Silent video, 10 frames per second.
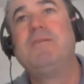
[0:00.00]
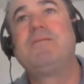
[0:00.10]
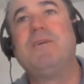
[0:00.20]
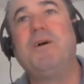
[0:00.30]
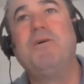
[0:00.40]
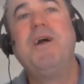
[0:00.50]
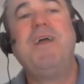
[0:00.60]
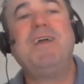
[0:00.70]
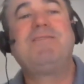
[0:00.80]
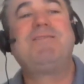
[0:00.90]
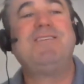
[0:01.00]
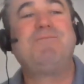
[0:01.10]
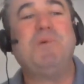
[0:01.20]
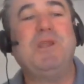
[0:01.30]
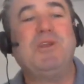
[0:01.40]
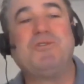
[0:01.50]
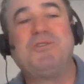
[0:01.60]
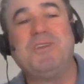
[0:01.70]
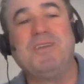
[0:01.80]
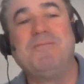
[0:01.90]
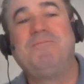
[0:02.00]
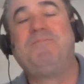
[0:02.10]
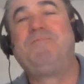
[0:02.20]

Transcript: So it's been interesting.